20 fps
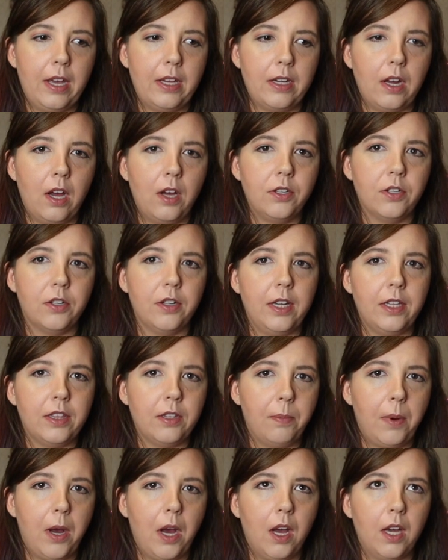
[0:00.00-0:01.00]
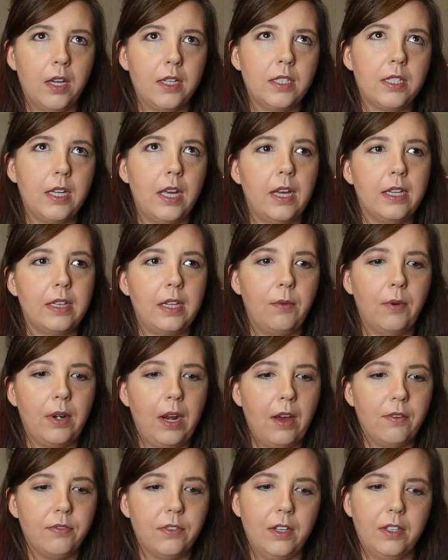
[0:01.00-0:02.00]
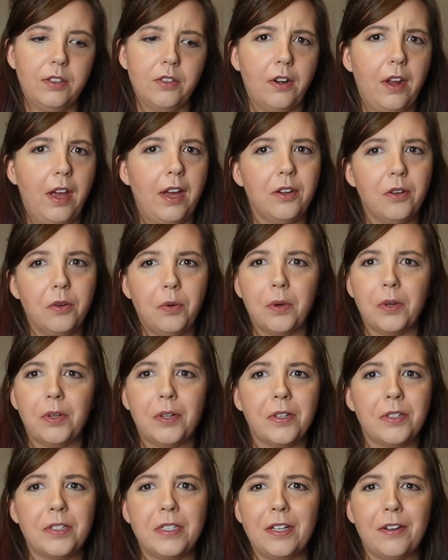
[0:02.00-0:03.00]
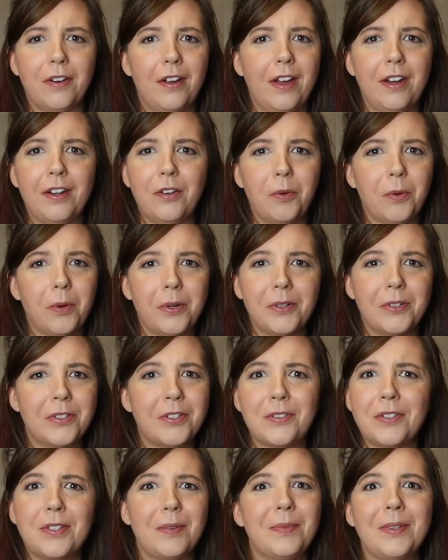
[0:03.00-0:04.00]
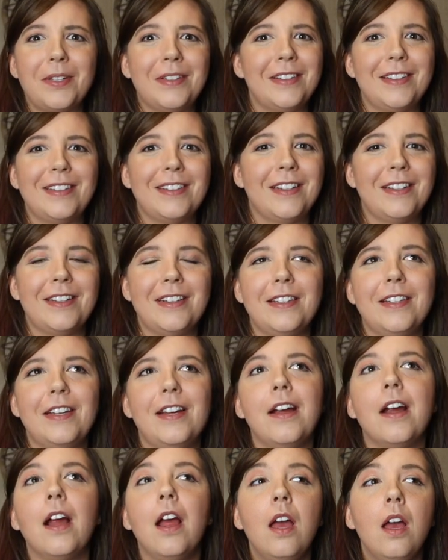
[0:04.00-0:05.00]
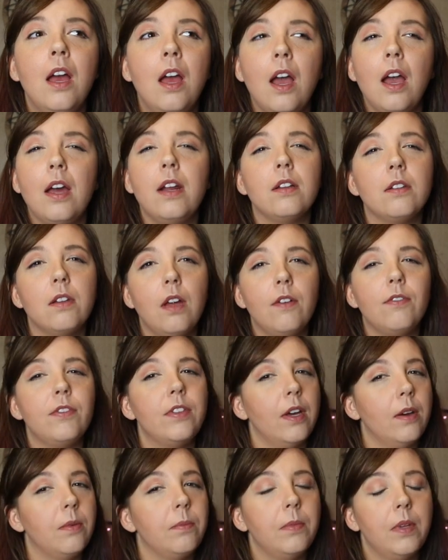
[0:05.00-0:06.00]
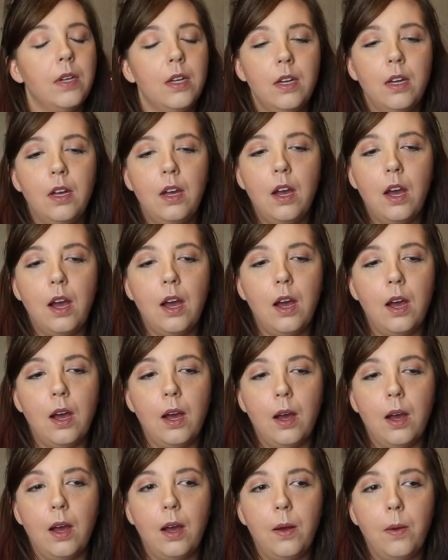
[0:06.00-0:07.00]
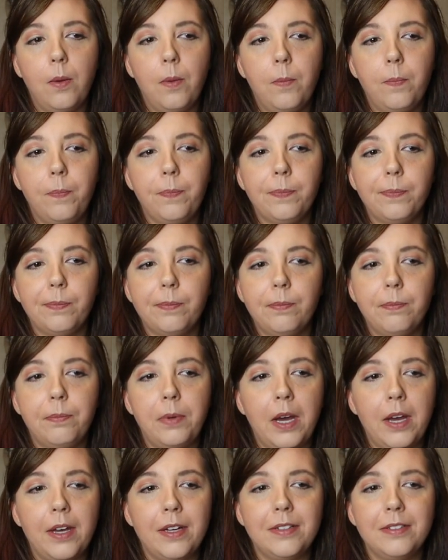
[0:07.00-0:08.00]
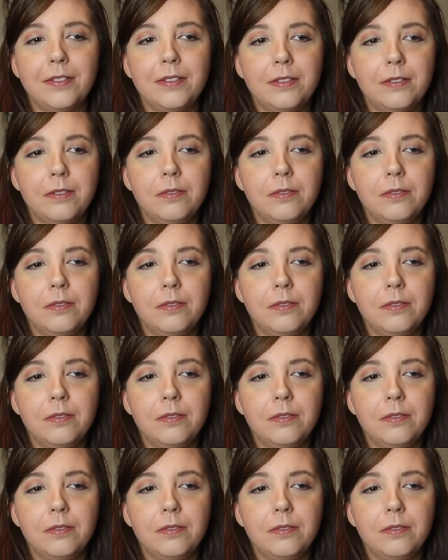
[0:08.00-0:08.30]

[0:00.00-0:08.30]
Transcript: and underneath the pond, and they would have like their headquarters, secret headquarters or something like that in there, and I loved them. But